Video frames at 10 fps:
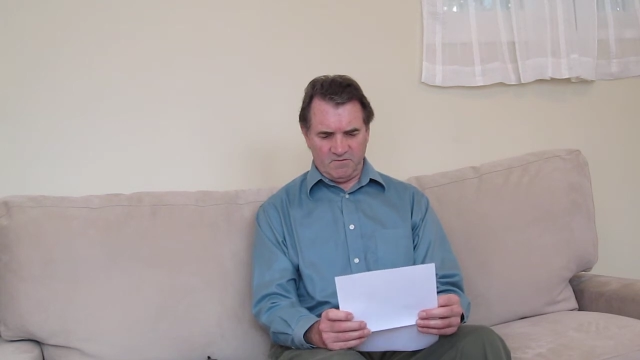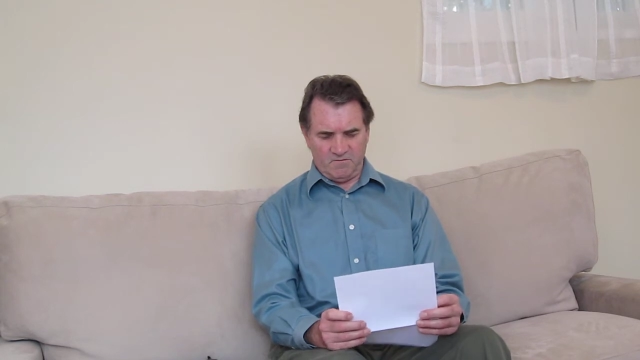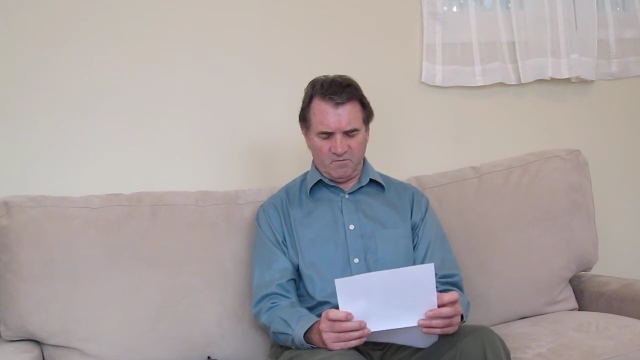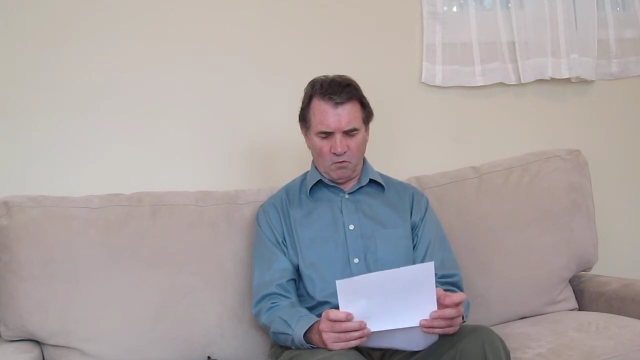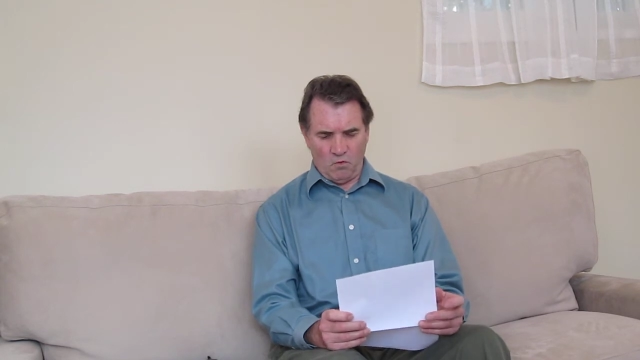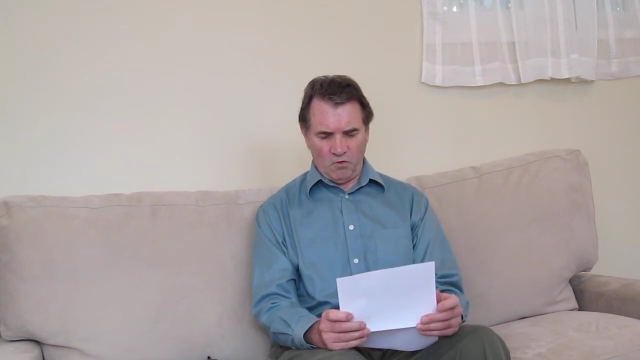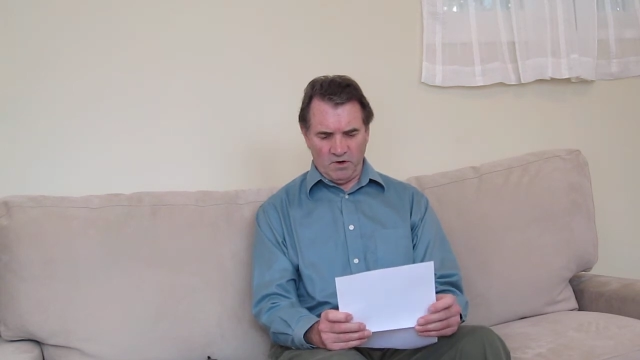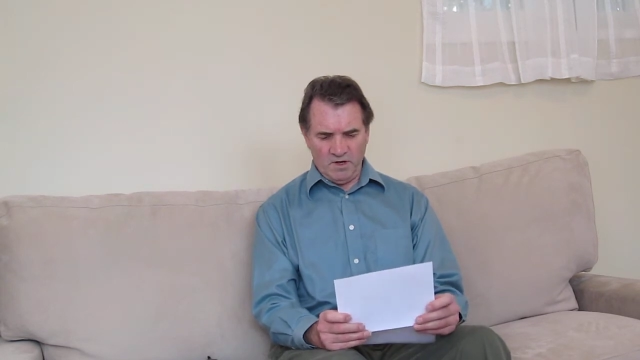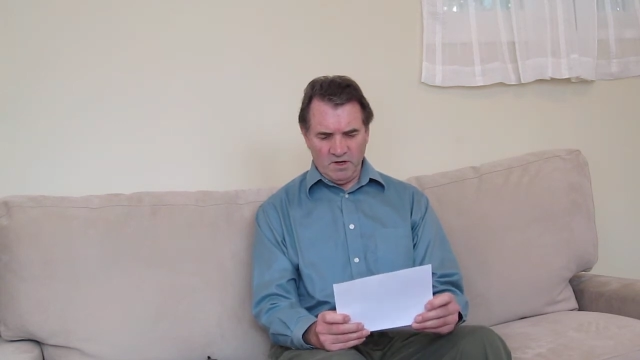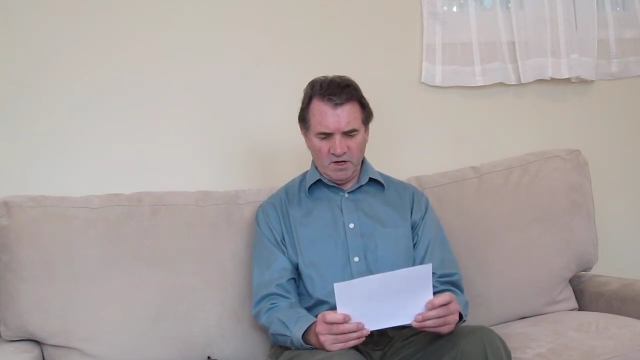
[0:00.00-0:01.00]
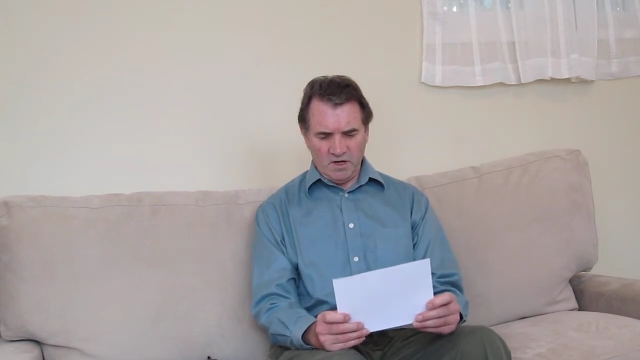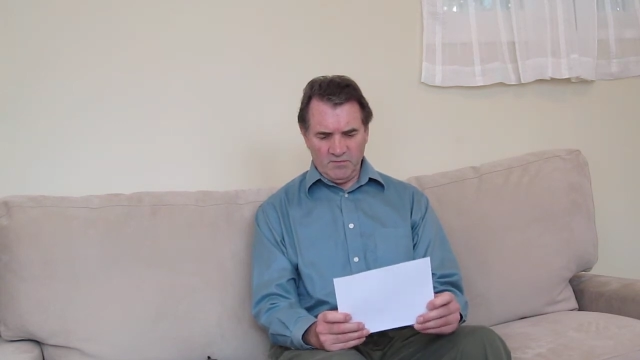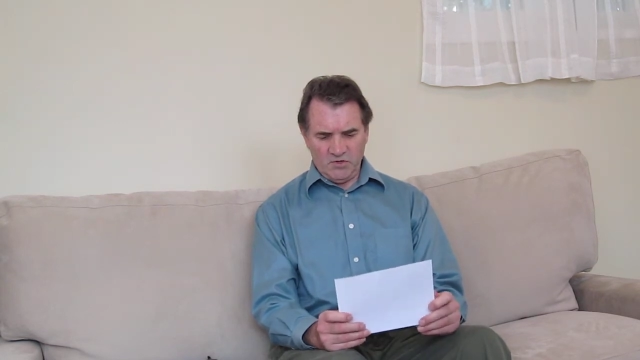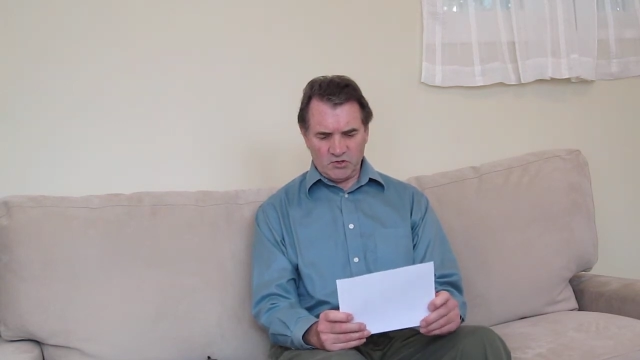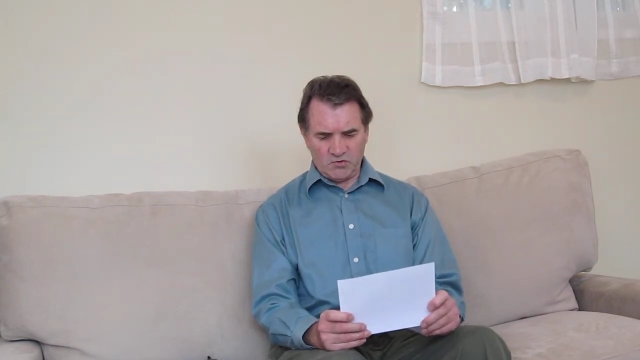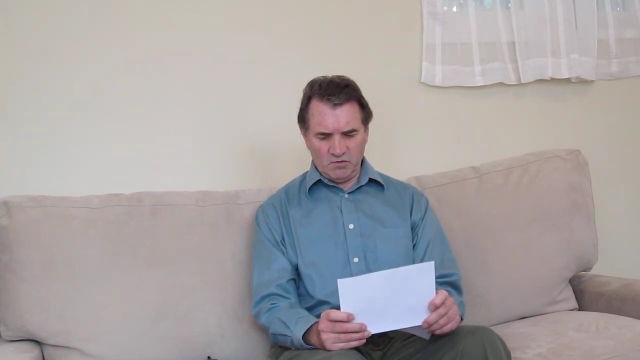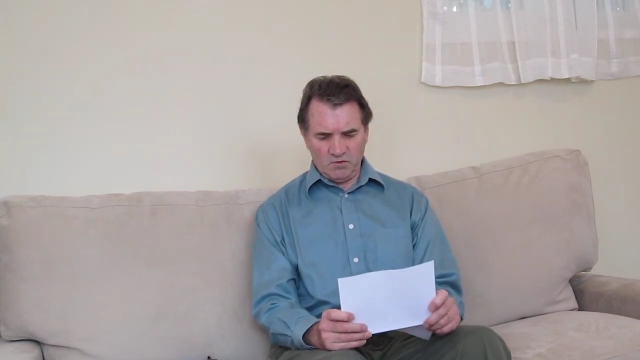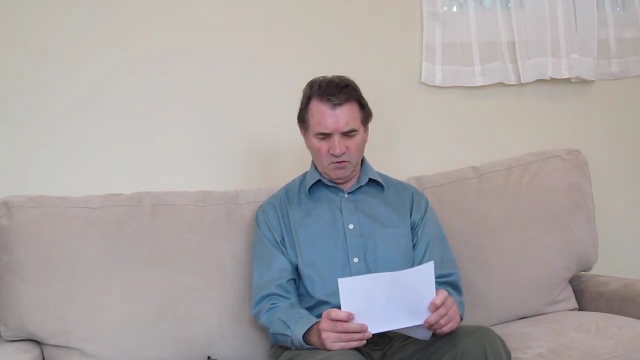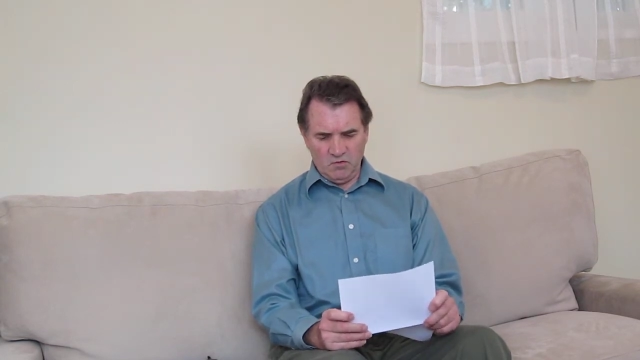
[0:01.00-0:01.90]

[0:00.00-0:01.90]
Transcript: for Mr.